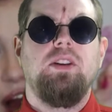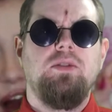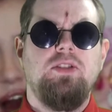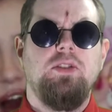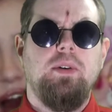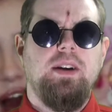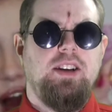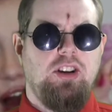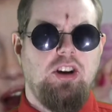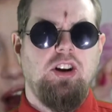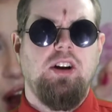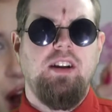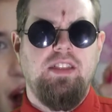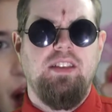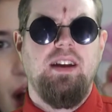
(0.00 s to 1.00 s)
you do it. You're
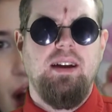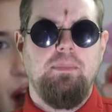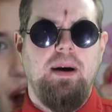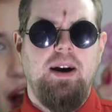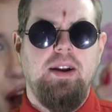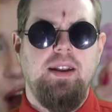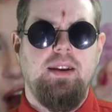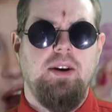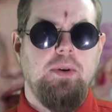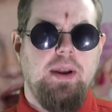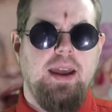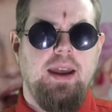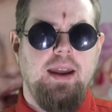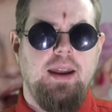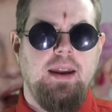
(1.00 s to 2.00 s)
gonna think about it,
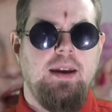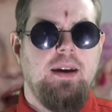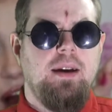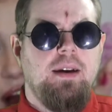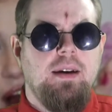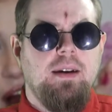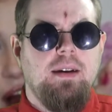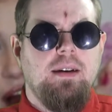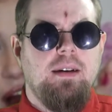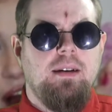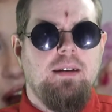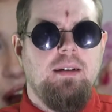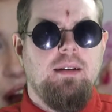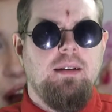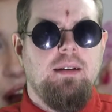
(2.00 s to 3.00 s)
okay?
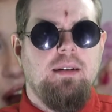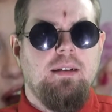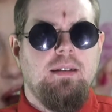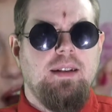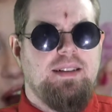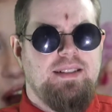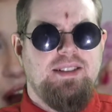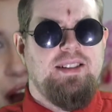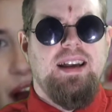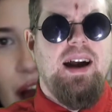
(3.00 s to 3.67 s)
That's just